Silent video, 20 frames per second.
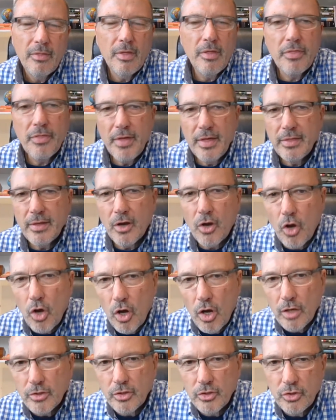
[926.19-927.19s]
the thing that
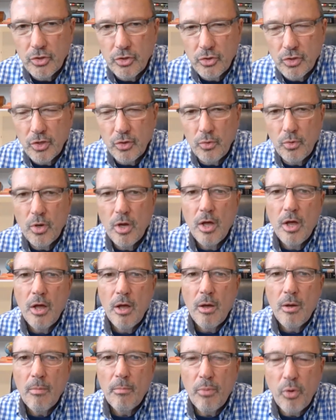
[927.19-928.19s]
causes you to
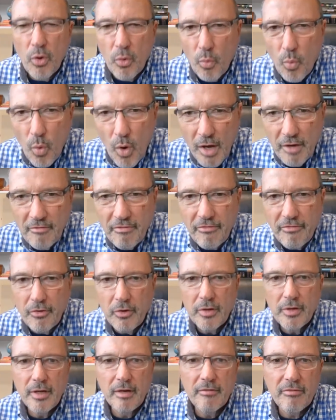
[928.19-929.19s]
put one
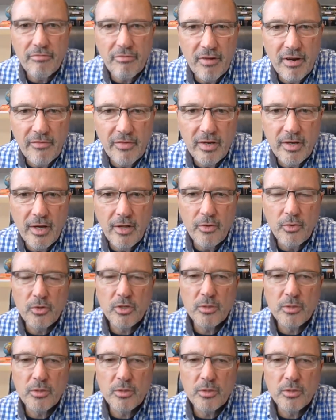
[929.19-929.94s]
foot in front of another,